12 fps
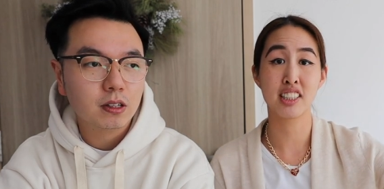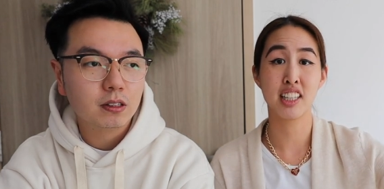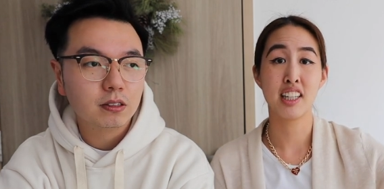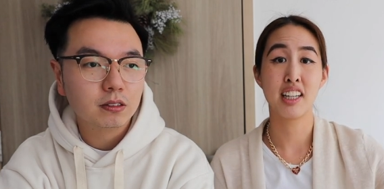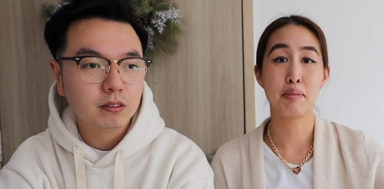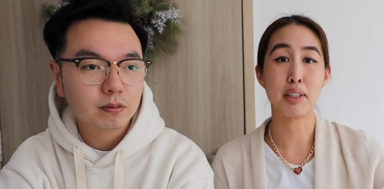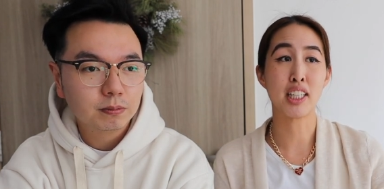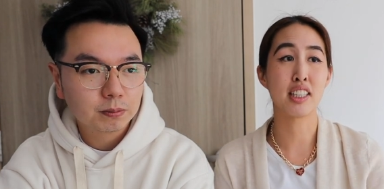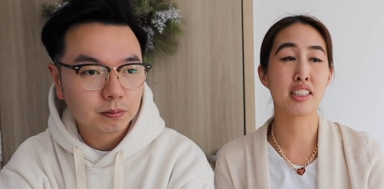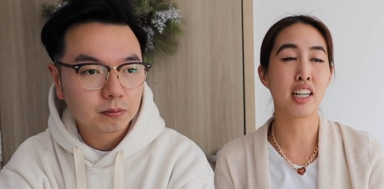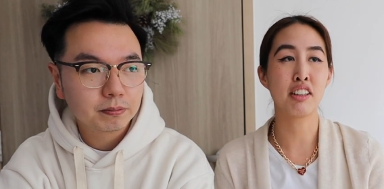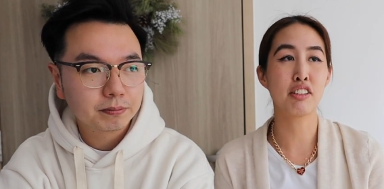Speaker 1: Oh.
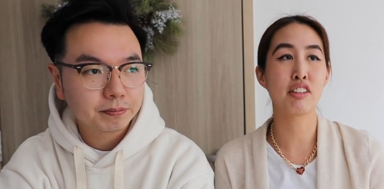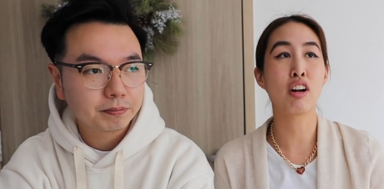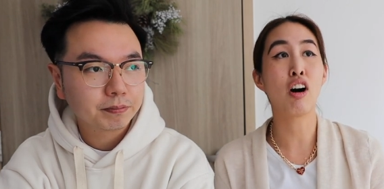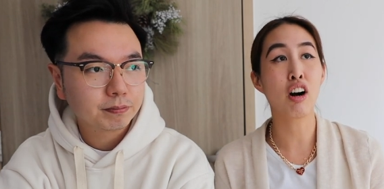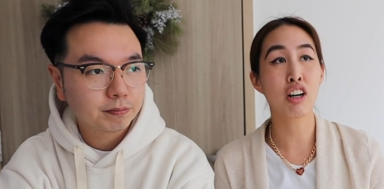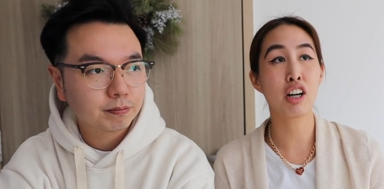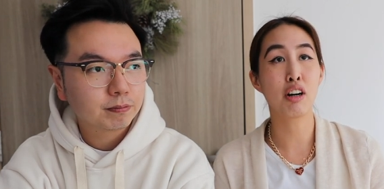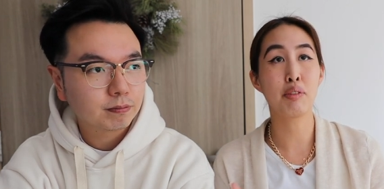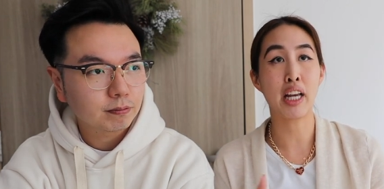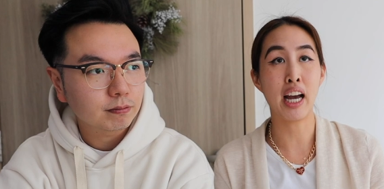Because I don't know, in Hong Kong we